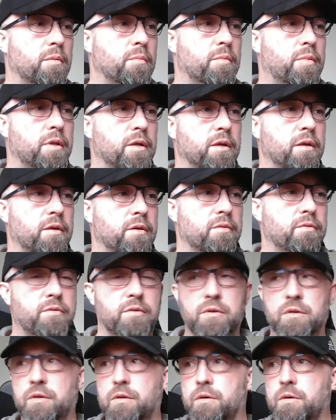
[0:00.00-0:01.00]
Please
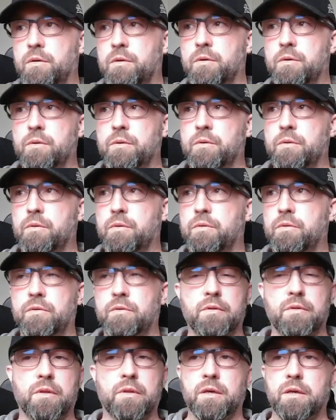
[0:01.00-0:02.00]
use
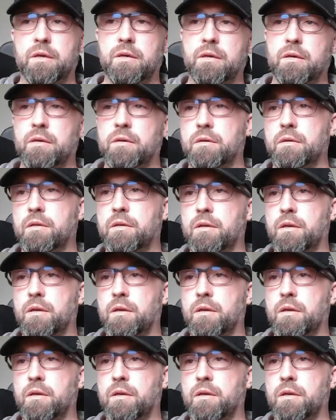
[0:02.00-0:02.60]
the...